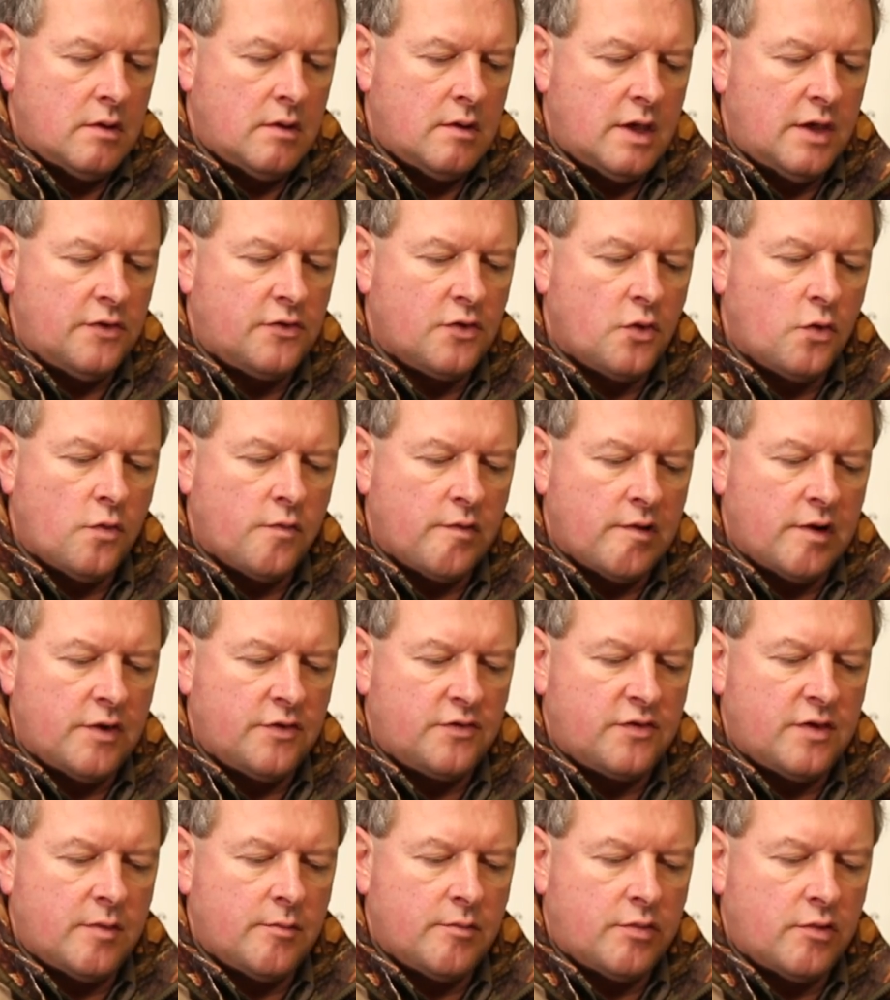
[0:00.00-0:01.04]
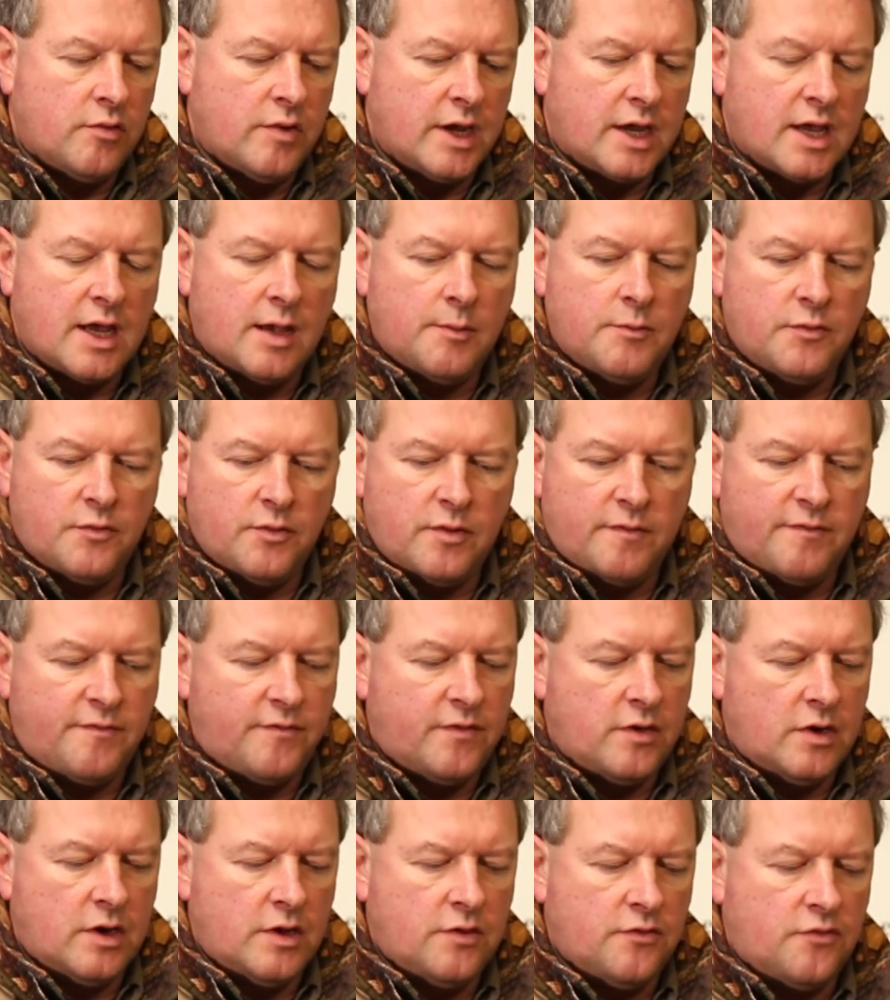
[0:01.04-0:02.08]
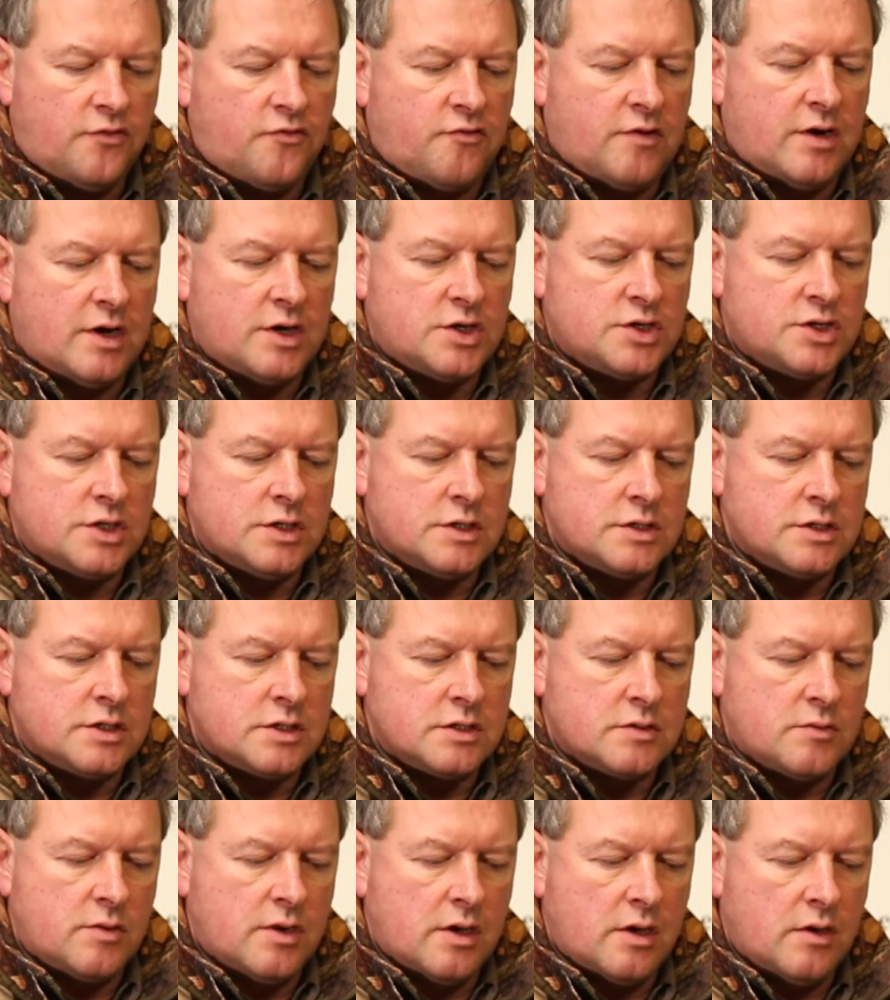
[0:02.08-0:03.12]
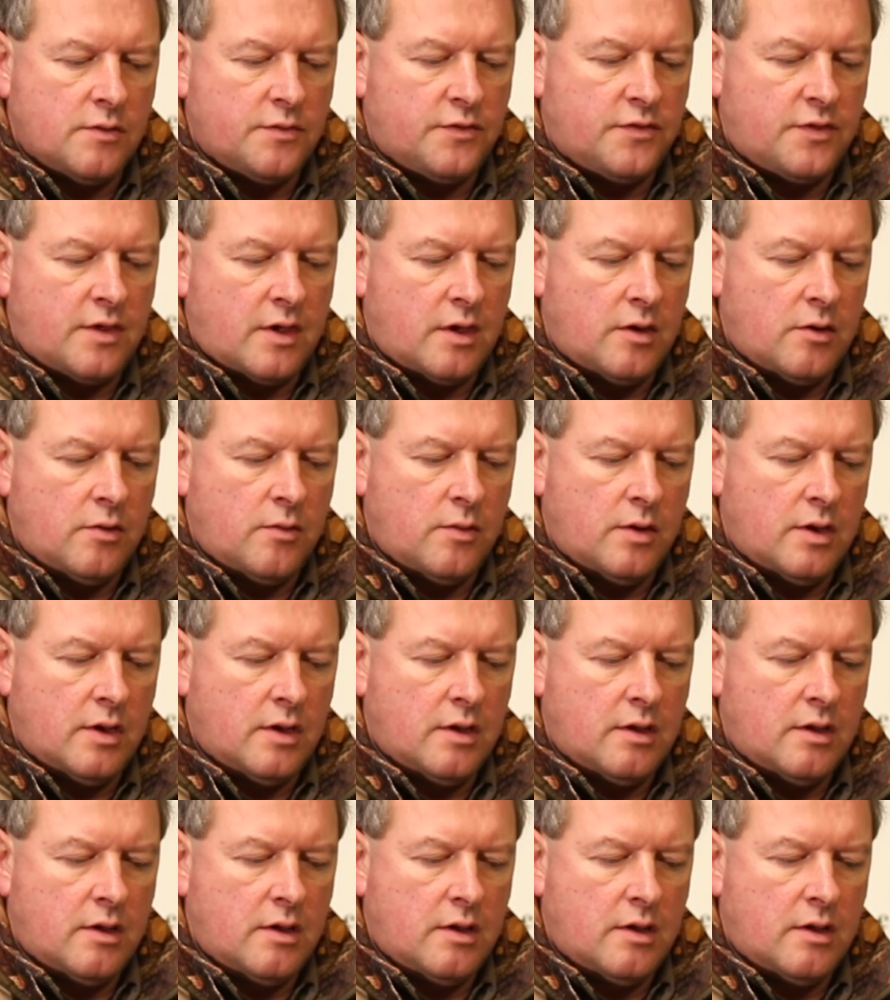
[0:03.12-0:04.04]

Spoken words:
It's all very simple. It comes with full instructions as well, so